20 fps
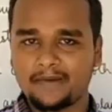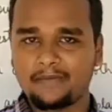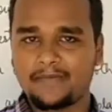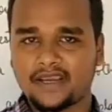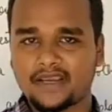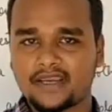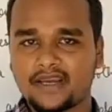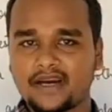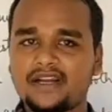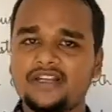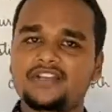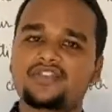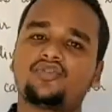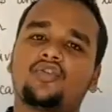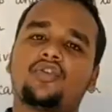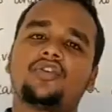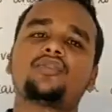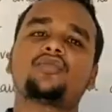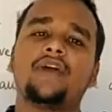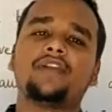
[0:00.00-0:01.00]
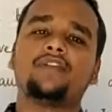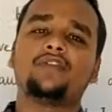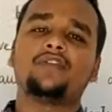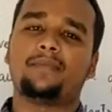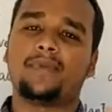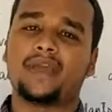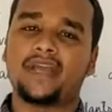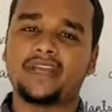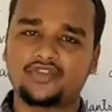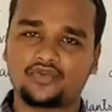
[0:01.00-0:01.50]
backyard is not going to
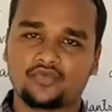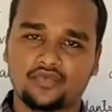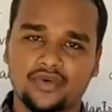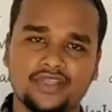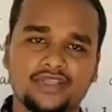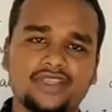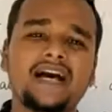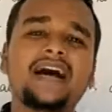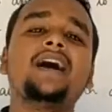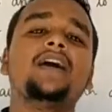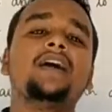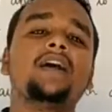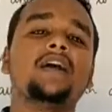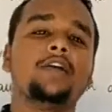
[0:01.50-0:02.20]
match with the